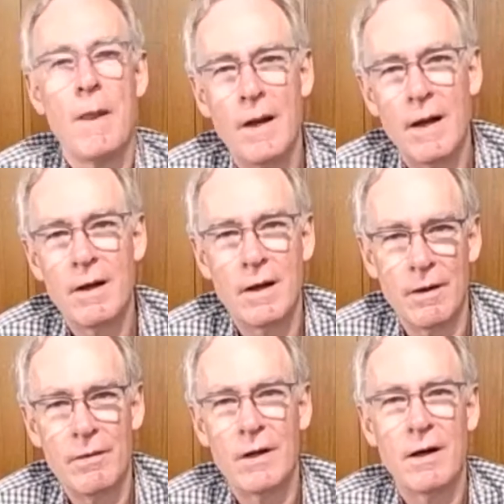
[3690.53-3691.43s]
Italy,
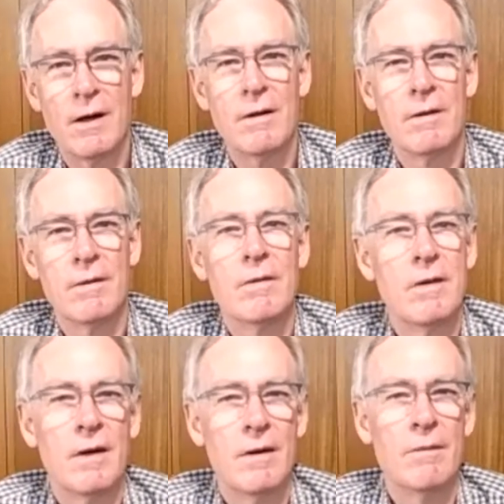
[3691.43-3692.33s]
if you go
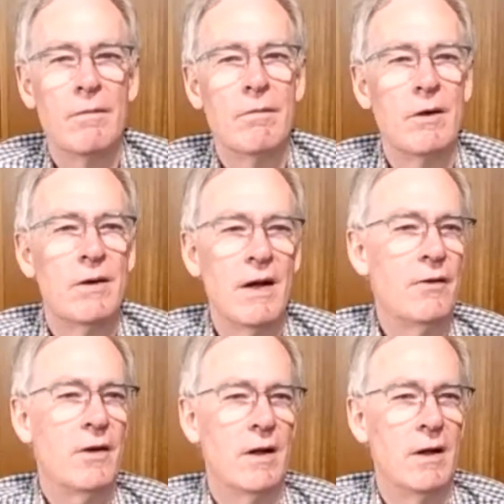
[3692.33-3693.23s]
to
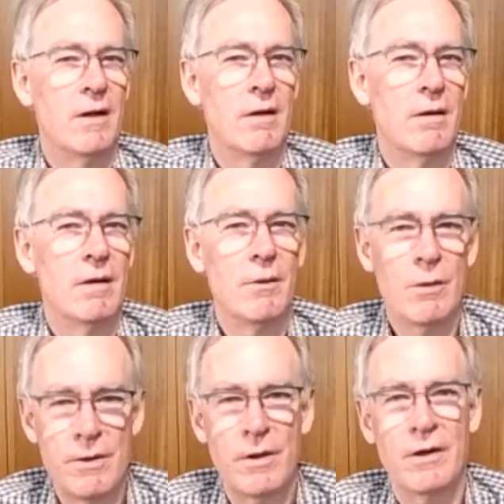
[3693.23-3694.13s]
Tuscany, you
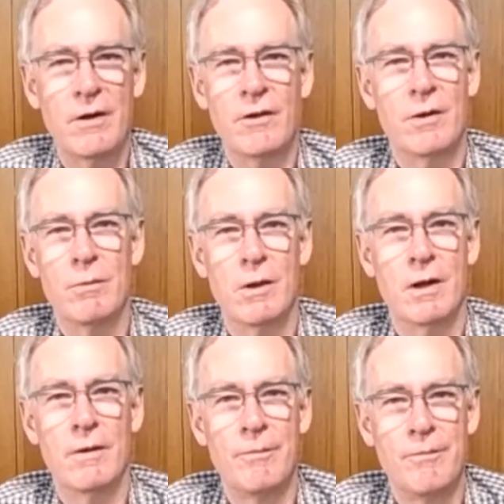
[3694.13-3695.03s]
want to drink Tuscan wine.
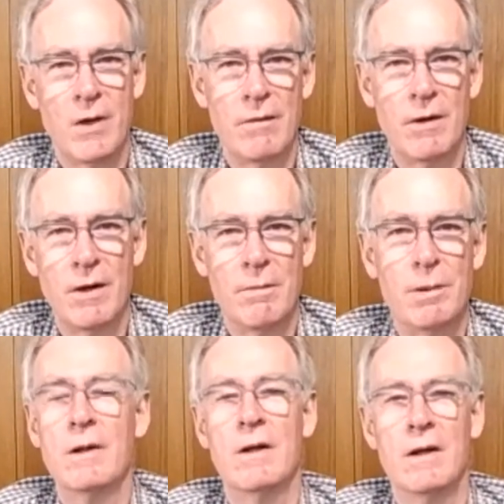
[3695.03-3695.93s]
If you go to
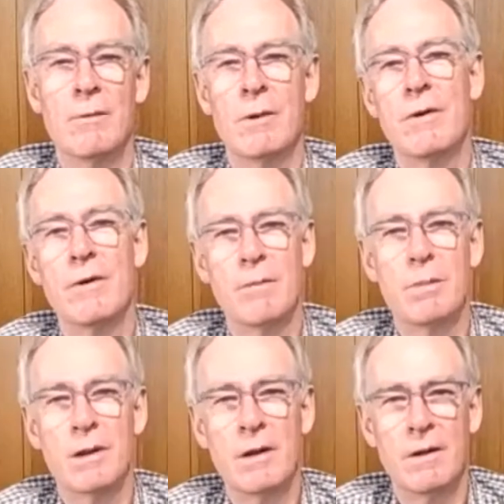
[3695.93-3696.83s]
Burgundy, you want to drink
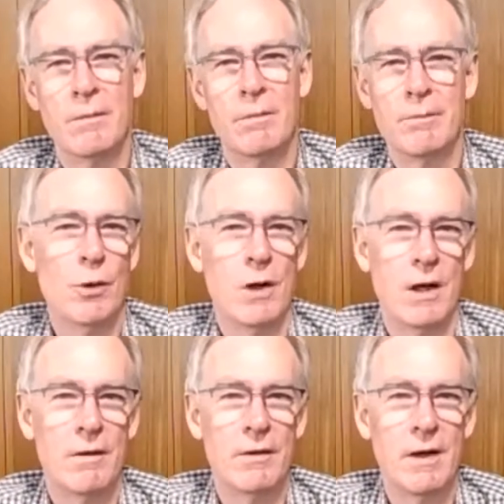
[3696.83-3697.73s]
Burgundy wine.
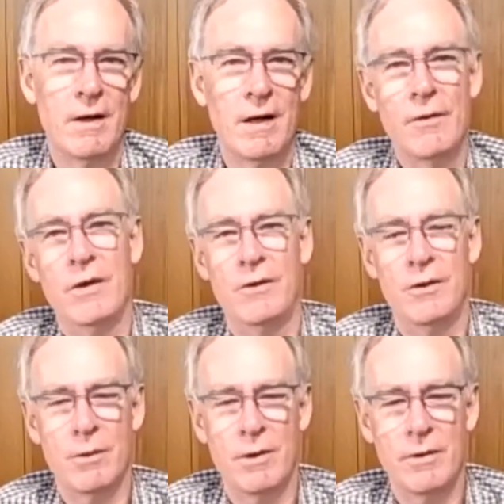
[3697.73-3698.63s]
If you go to Alsace,
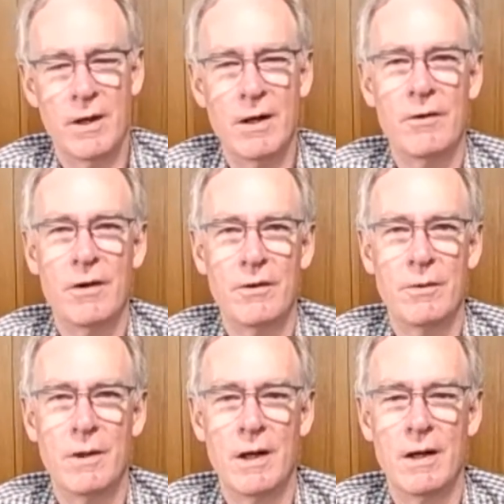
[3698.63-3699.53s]
you want to drink Alsace
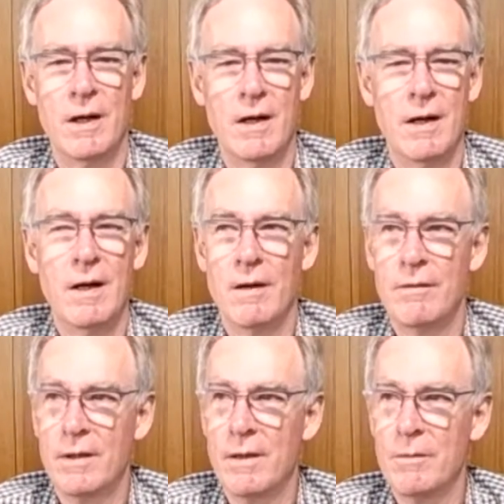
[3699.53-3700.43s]
wine. If
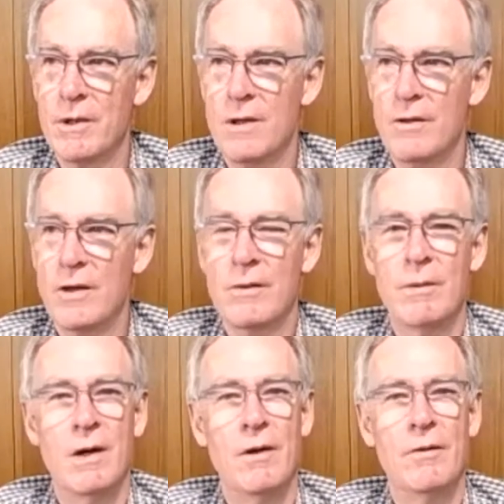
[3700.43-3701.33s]
you come to New South
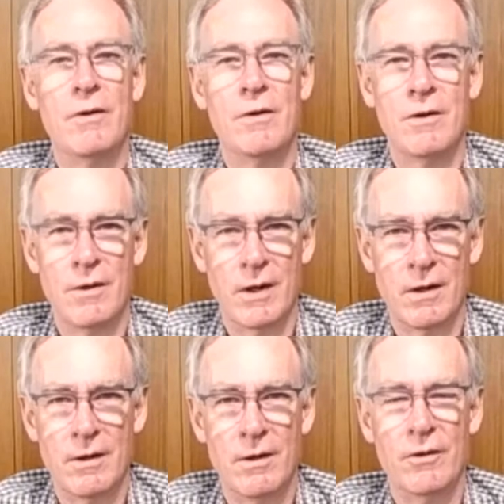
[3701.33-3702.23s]
Wales, you should drink
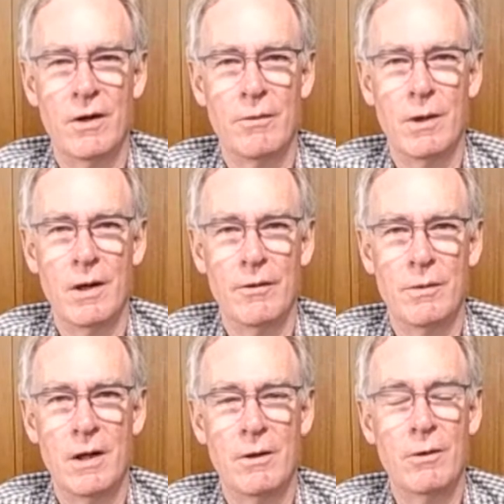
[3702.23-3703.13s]
New South Wales
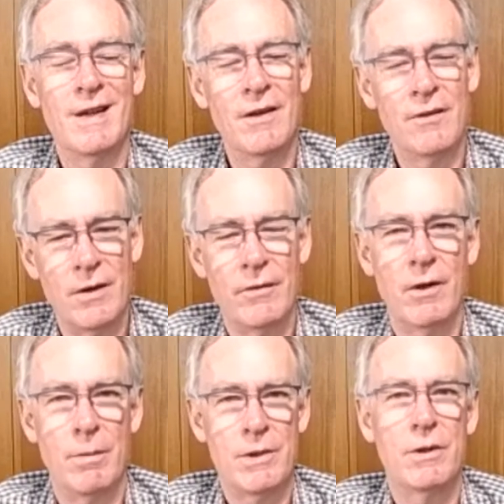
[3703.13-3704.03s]
wine, or at least have the
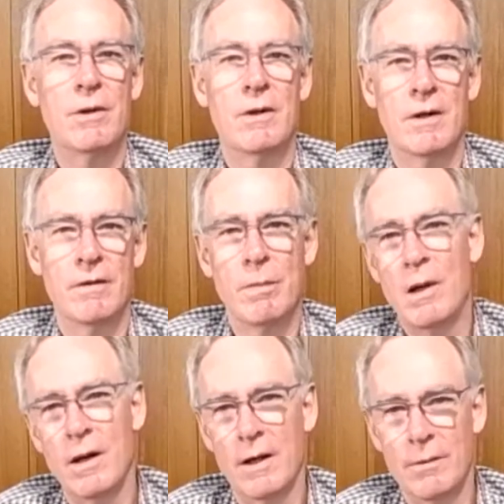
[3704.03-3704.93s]
opportunity of
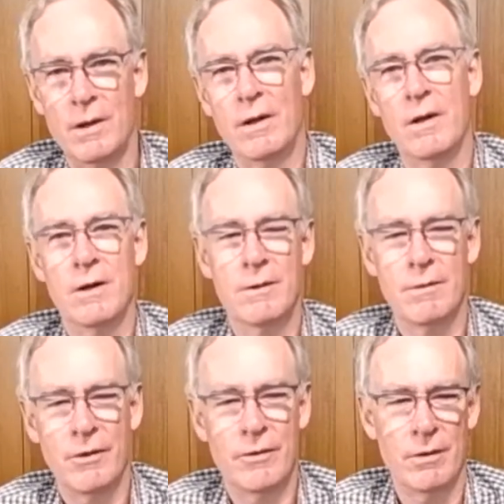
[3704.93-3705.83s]
buying it when you go to a
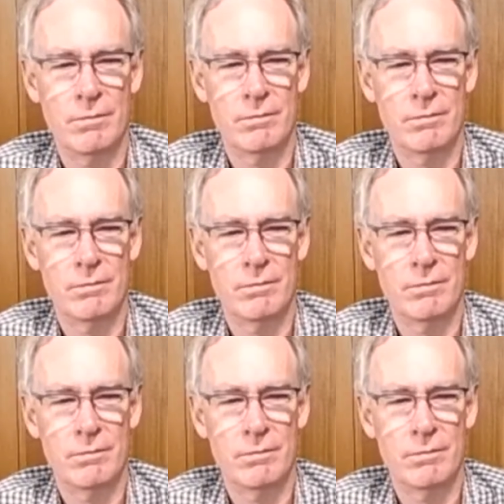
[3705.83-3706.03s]
restaurant.